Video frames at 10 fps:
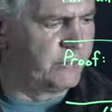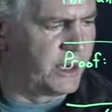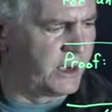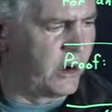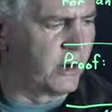
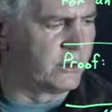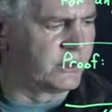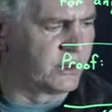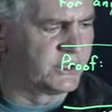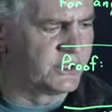by r and
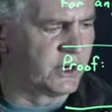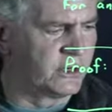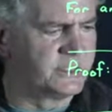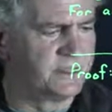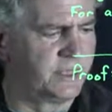r star
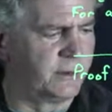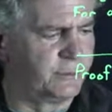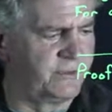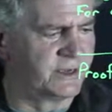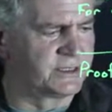to get
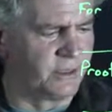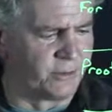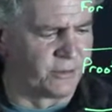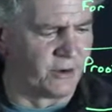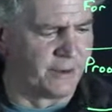pvec double
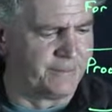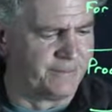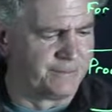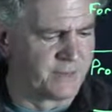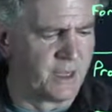prime.
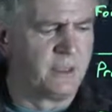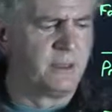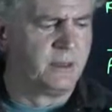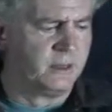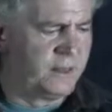
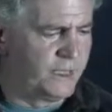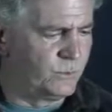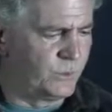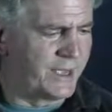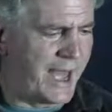Then
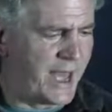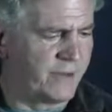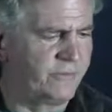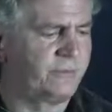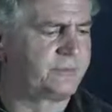what we
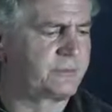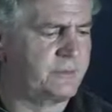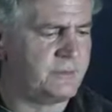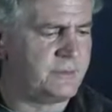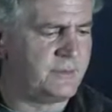have
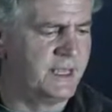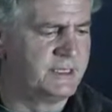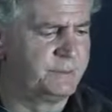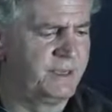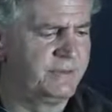
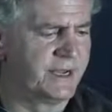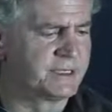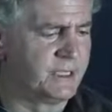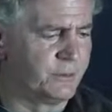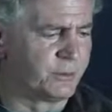is pvec
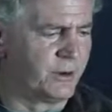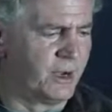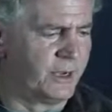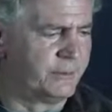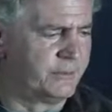double
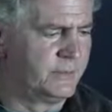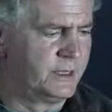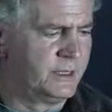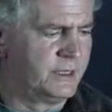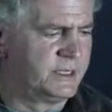prime
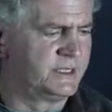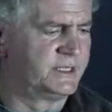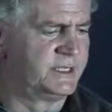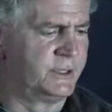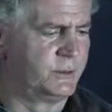is
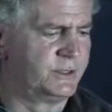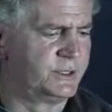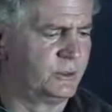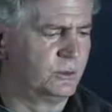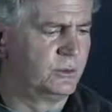just equal
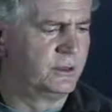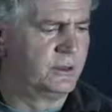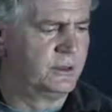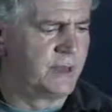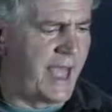to
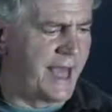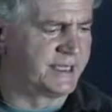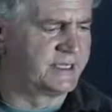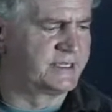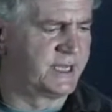
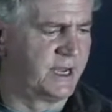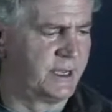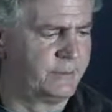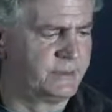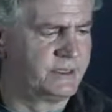s
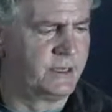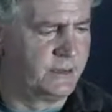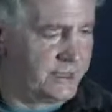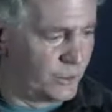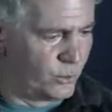times
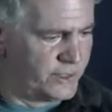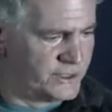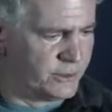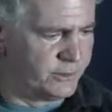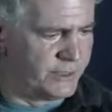the
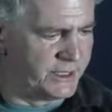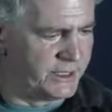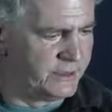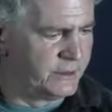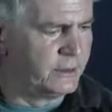original
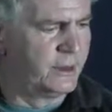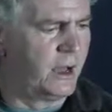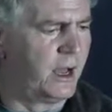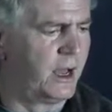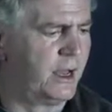p
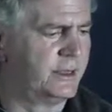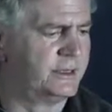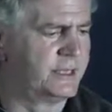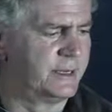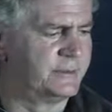uh,
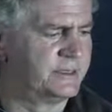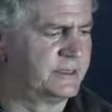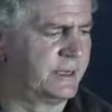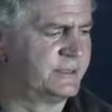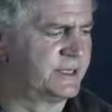times
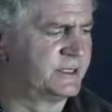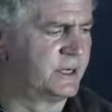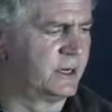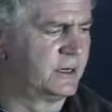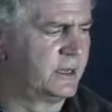times s
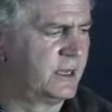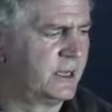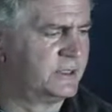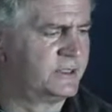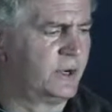star.
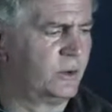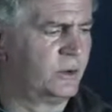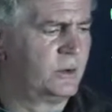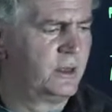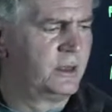And so